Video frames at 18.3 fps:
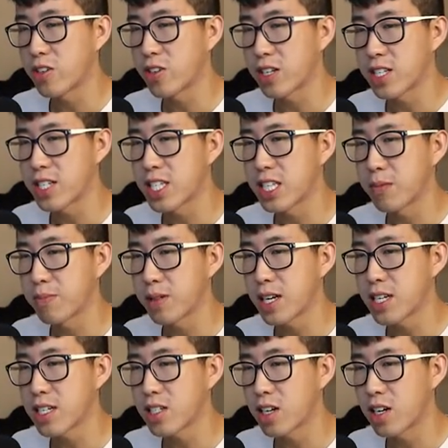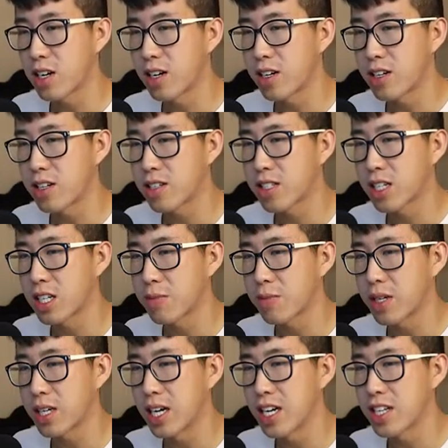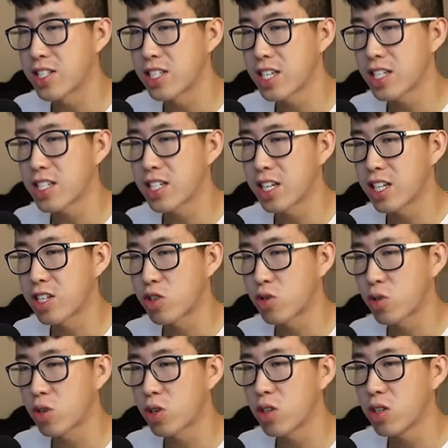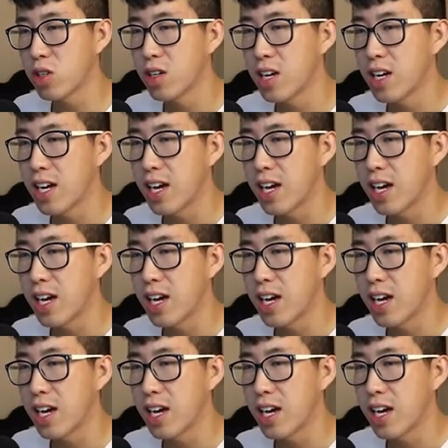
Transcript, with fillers: going to see them placed on is going to be assist control,